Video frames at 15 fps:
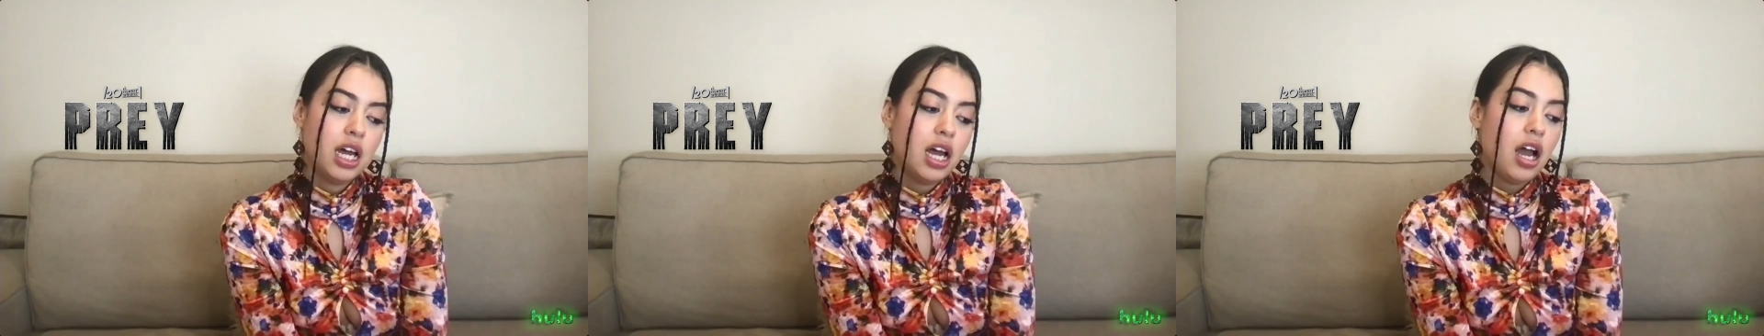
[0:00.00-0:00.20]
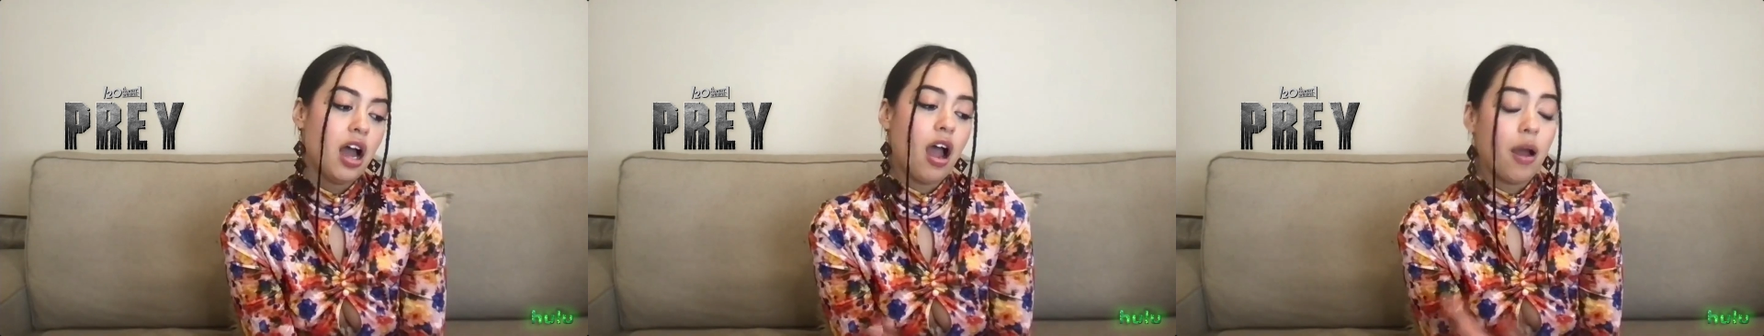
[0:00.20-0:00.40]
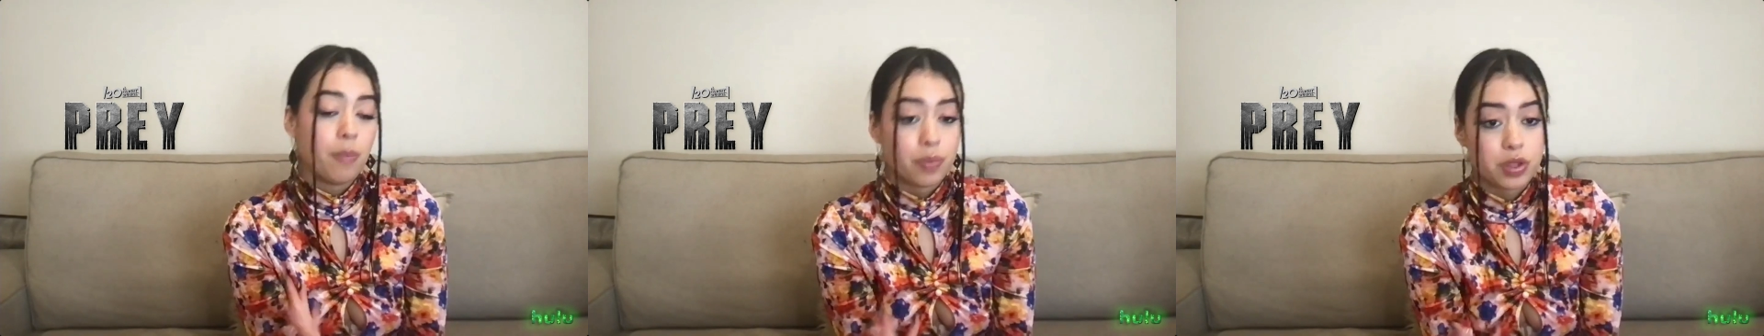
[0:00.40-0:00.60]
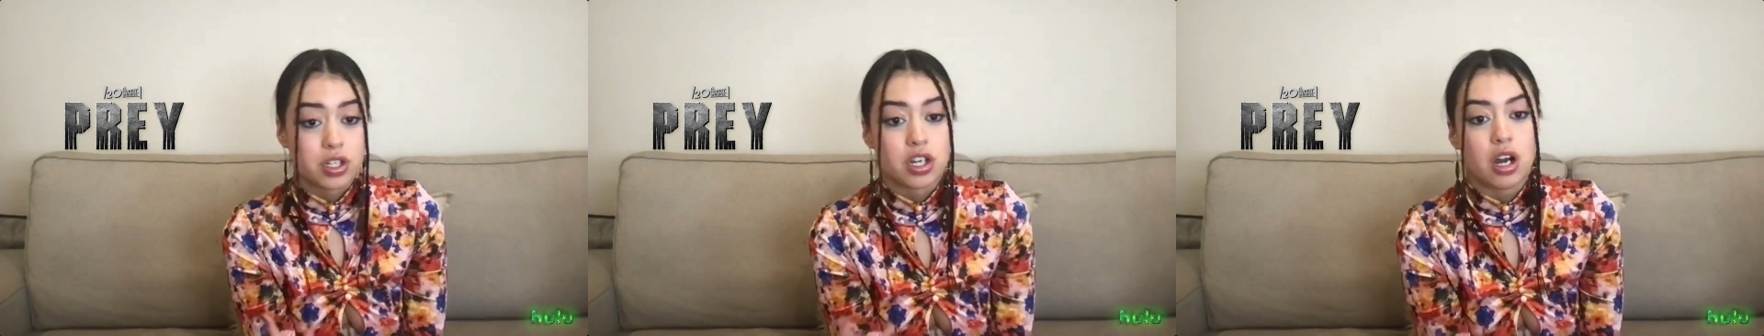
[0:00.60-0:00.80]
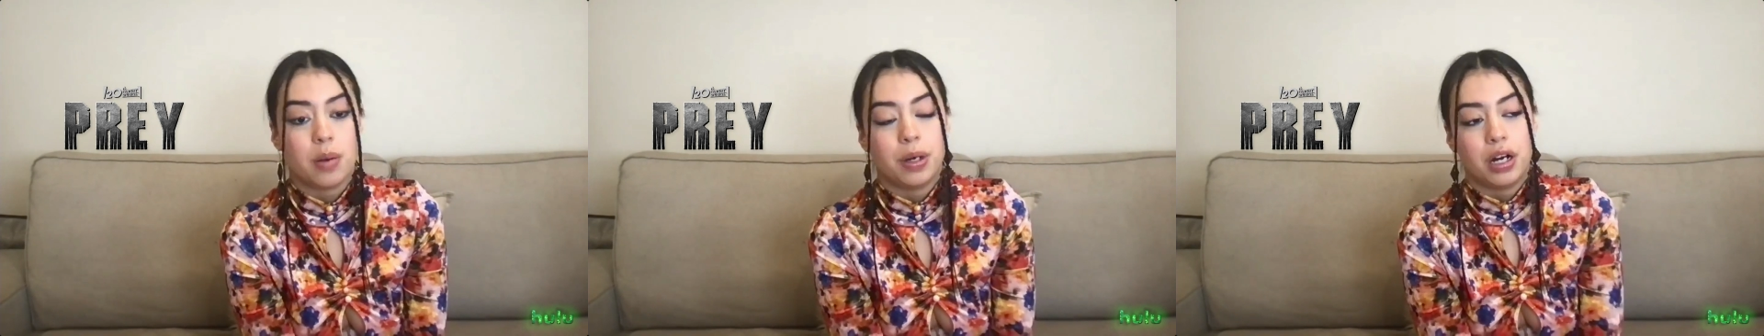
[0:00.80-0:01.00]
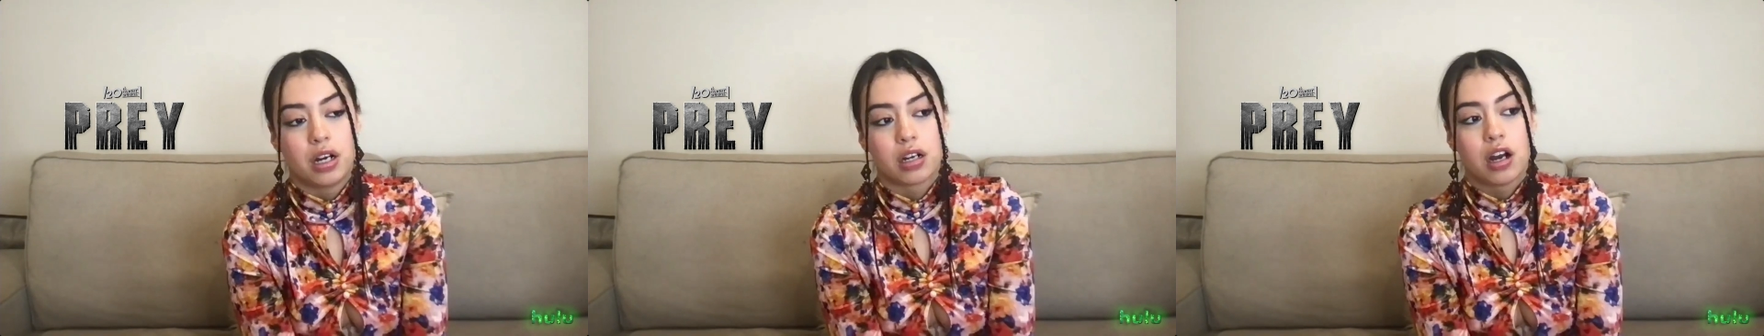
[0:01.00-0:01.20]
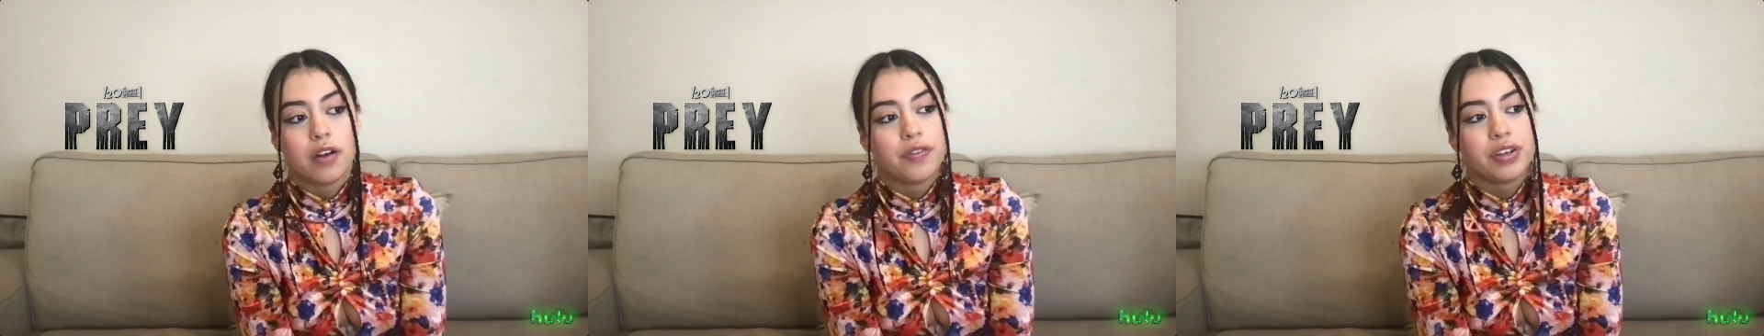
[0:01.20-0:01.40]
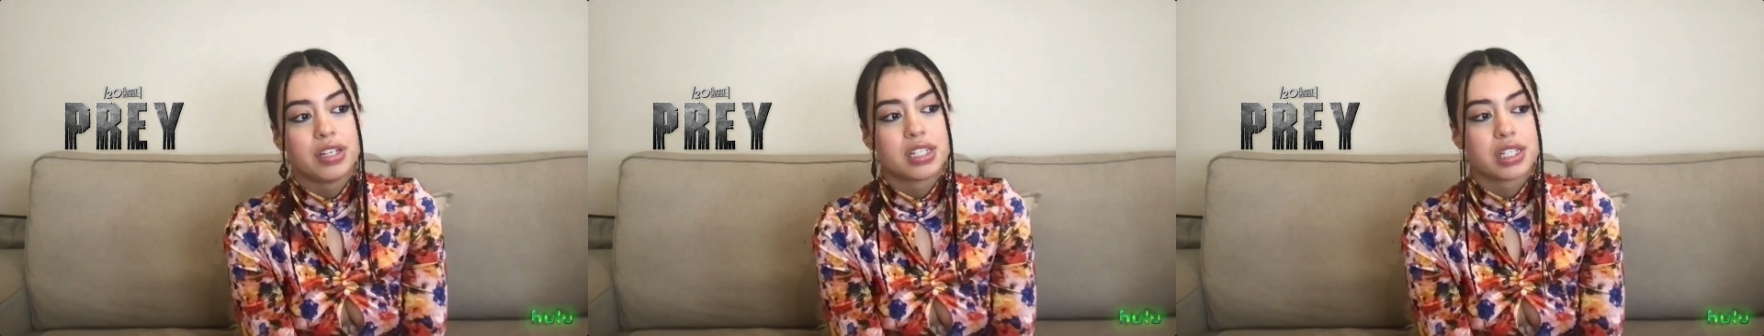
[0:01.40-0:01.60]
um, the tomahawk,
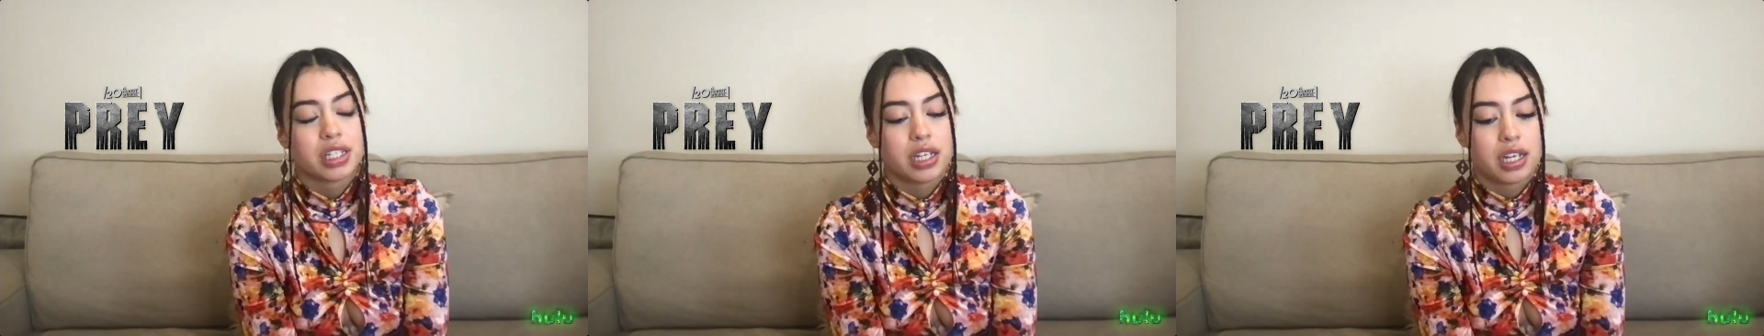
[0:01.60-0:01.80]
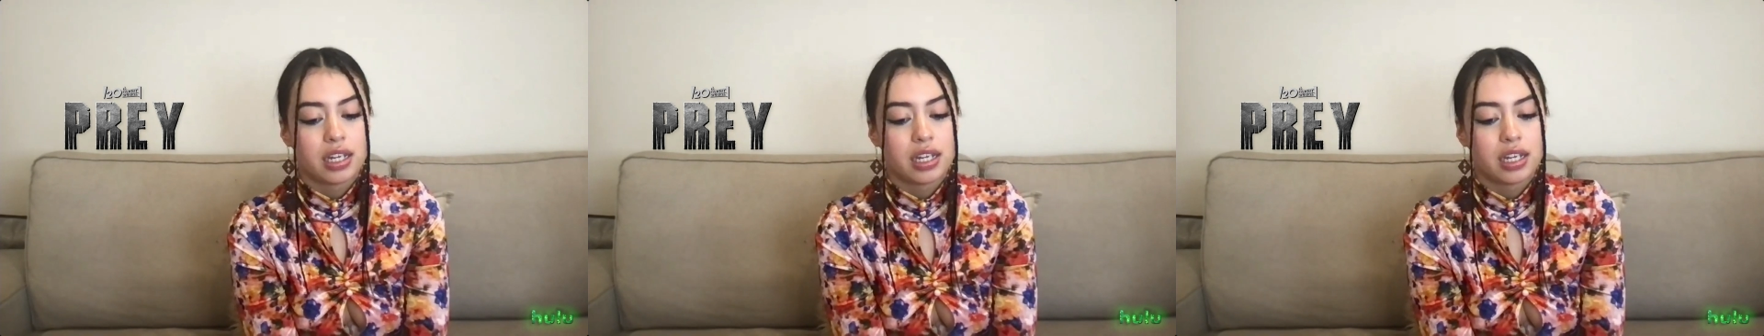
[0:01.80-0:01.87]
obviously.